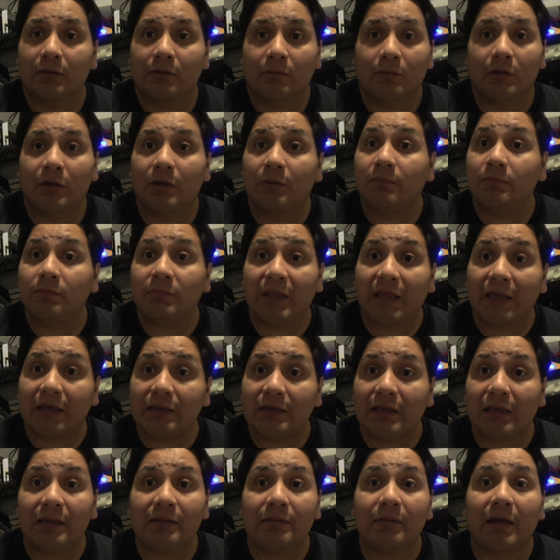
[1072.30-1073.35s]
Well, not
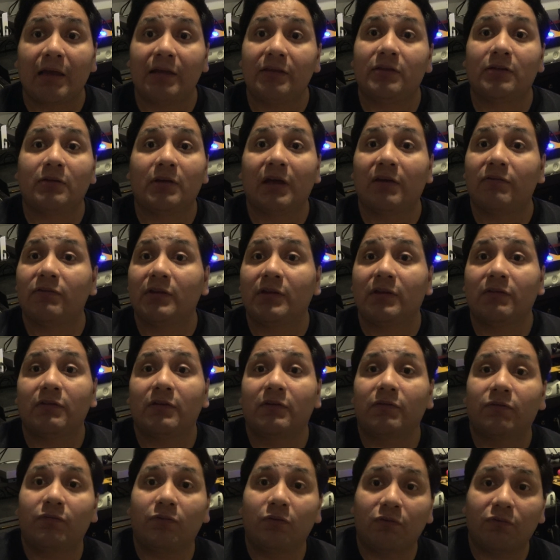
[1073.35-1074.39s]
yet. I still have to give it
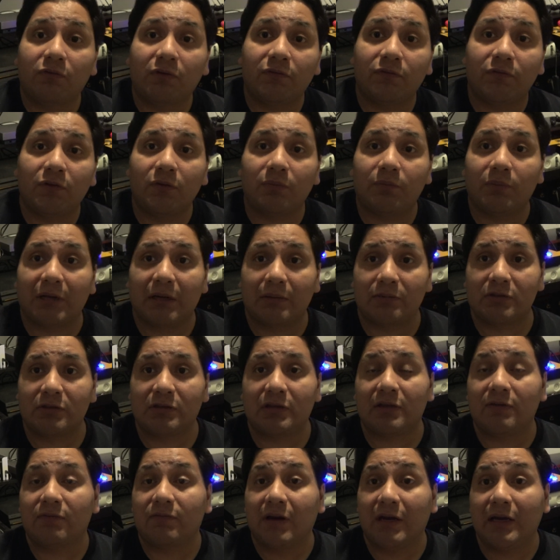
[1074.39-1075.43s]
a full review, but I'm just
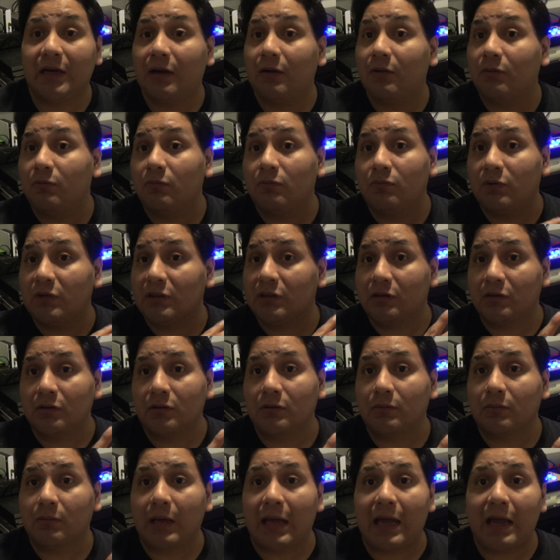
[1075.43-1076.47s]
saying right now, with
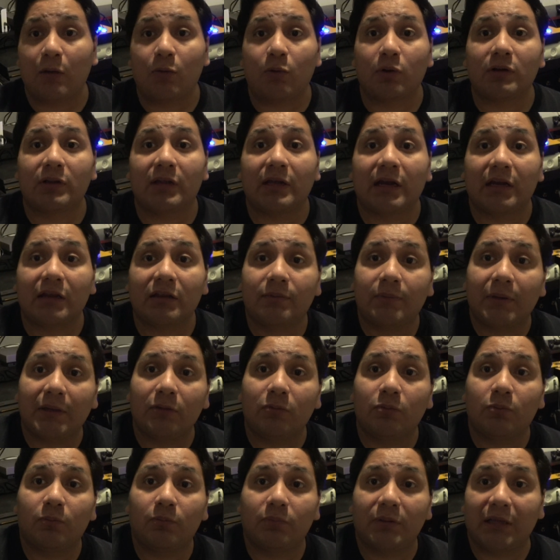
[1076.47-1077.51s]
the hour that I
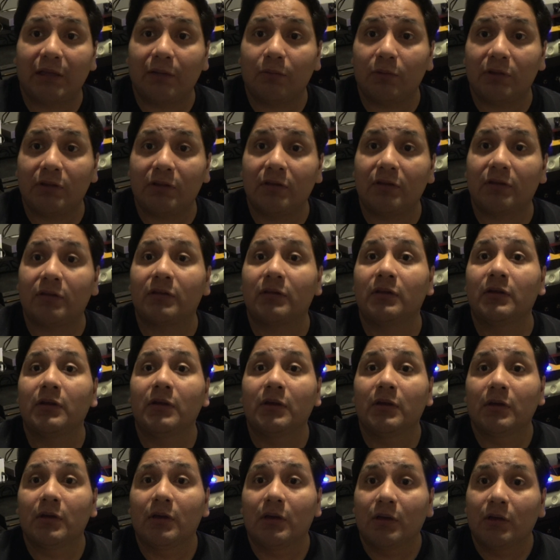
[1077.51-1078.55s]
spent playing with this
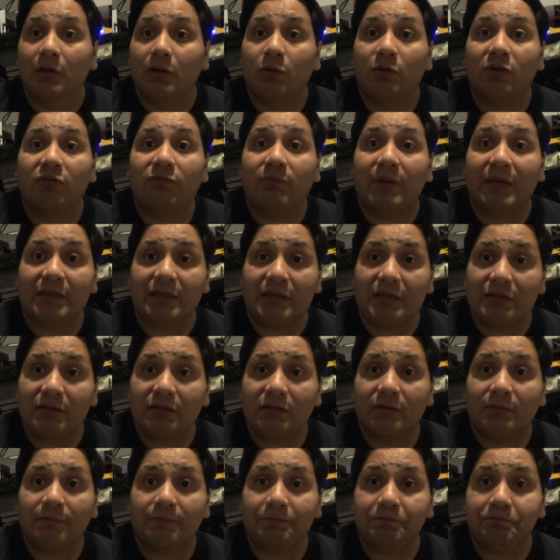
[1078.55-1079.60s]
with my
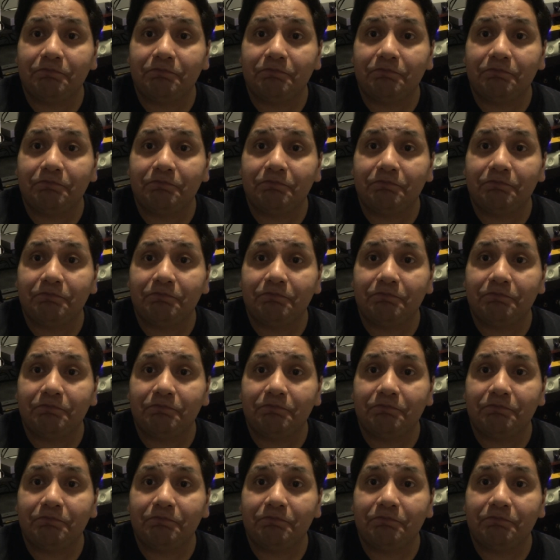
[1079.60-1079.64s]
niece,